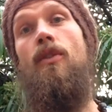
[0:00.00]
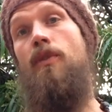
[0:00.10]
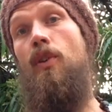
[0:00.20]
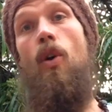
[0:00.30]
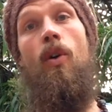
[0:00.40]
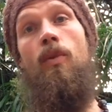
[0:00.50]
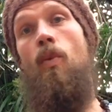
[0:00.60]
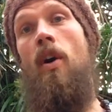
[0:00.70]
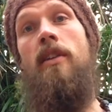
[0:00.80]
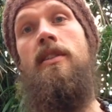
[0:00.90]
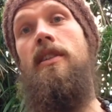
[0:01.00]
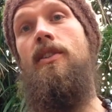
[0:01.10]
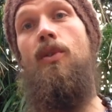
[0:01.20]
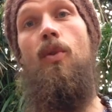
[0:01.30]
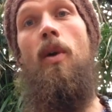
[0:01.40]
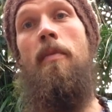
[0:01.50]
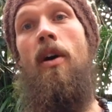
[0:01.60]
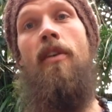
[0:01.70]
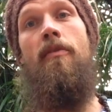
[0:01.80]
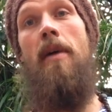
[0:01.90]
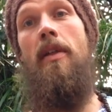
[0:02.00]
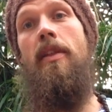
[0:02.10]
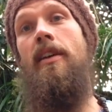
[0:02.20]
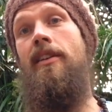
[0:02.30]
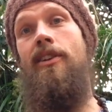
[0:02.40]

So if you go in once and do the Wim Hof method,